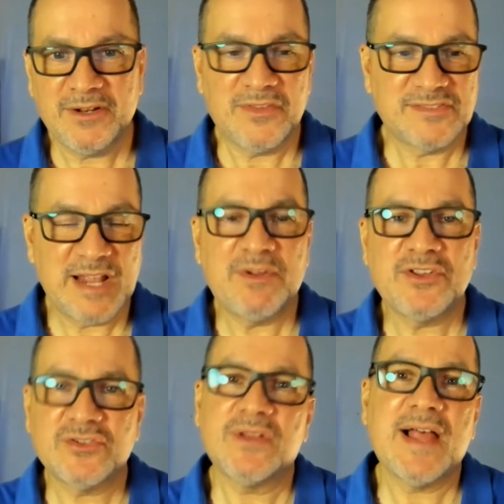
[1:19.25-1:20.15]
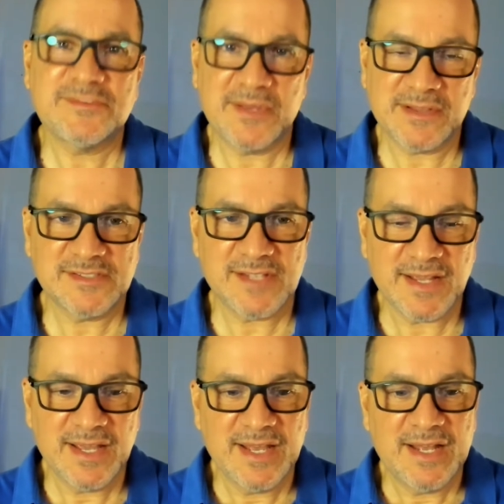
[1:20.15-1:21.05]
same one you saw last week, let's say.
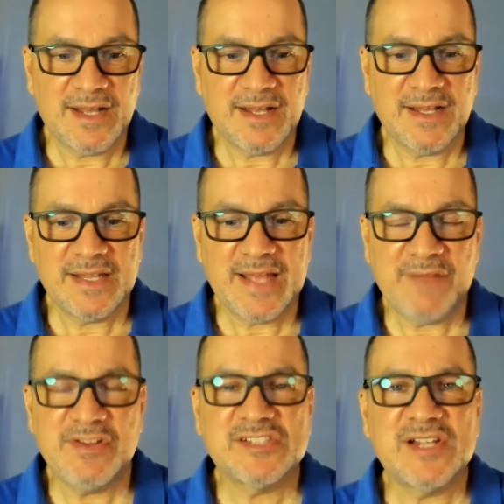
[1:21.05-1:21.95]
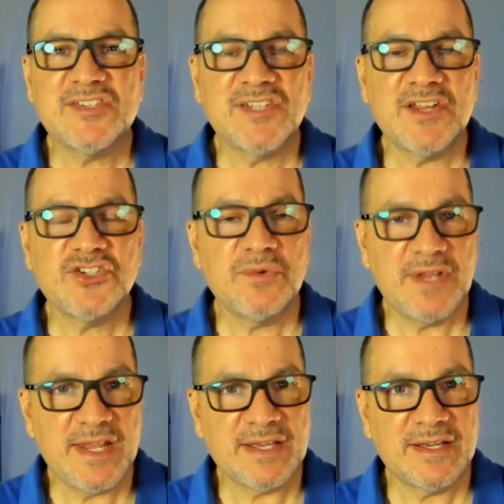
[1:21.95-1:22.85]
Every sunset is
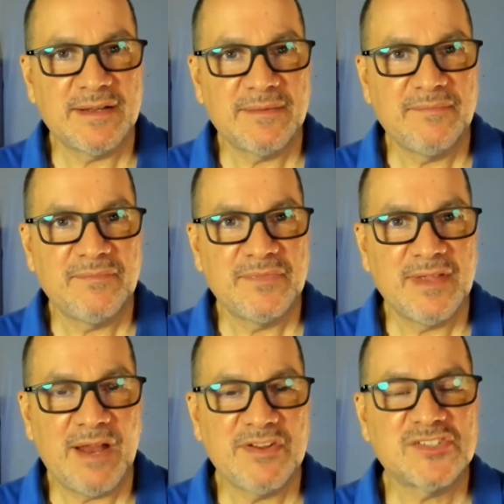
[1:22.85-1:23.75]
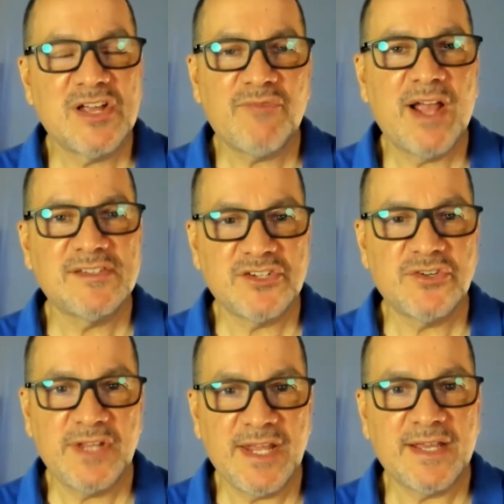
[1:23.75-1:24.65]
unique. Every sunrise is
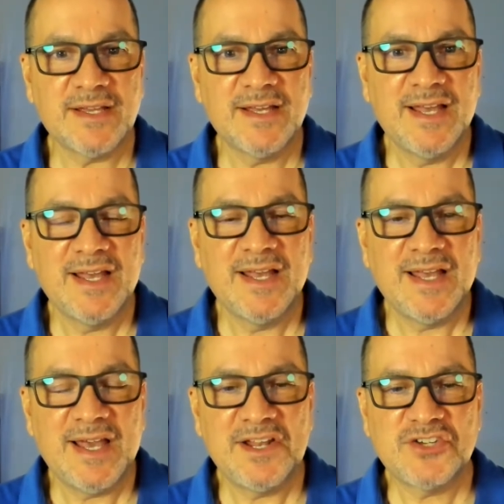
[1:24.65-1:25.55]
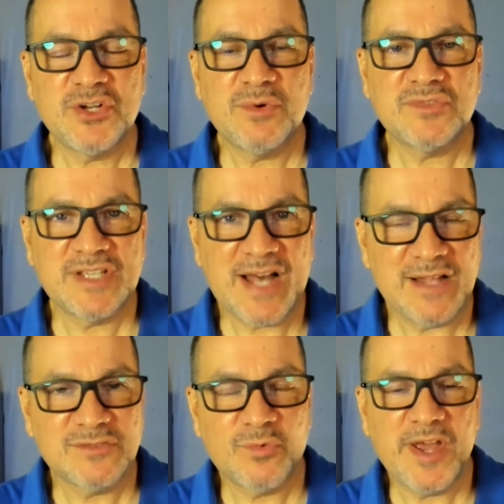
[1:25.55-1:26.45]
unique, and it shows
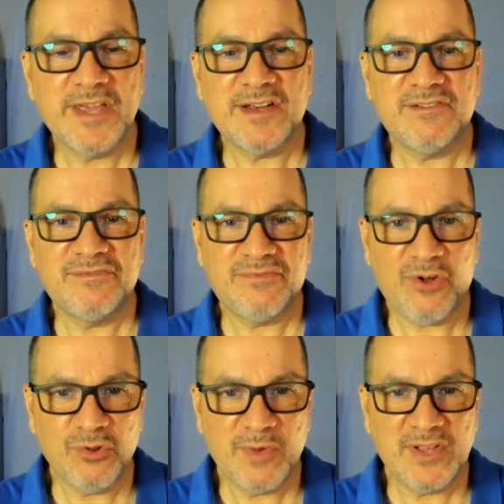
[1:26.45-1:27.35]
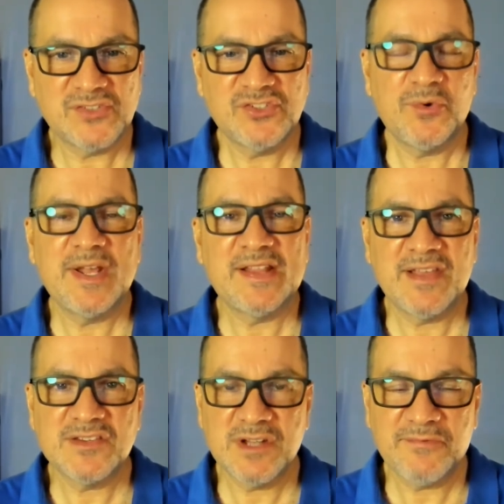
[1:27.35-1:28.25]
God's way of always doing
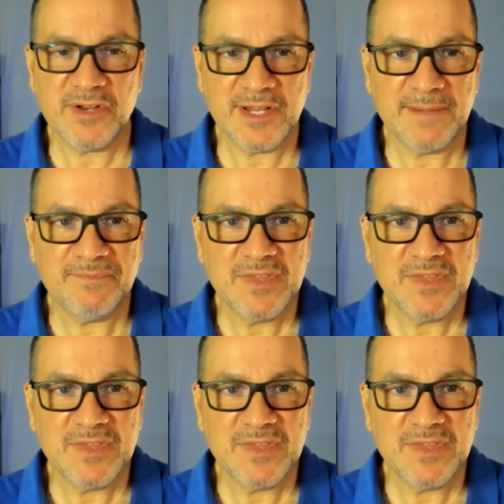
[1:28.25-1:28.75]
things differently.